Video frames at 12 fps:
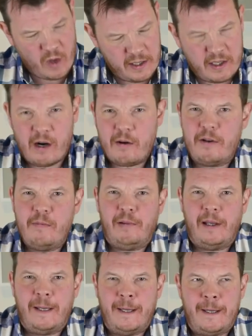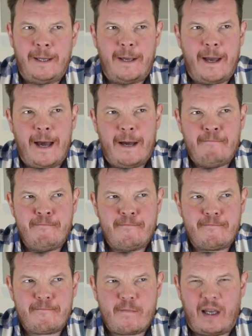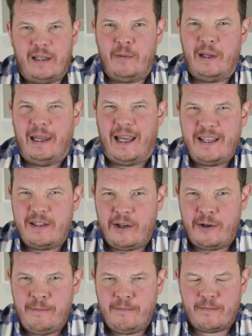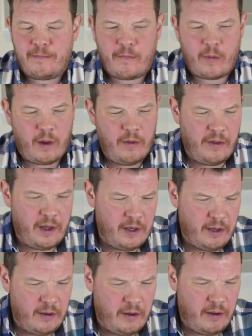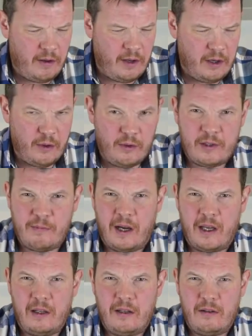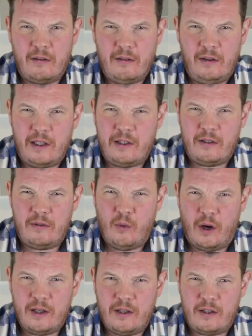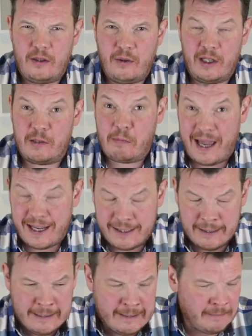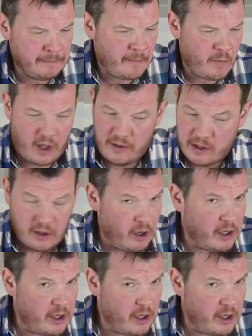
It's arguably um, a little bit lighter than the nose might lead one to expect. It's not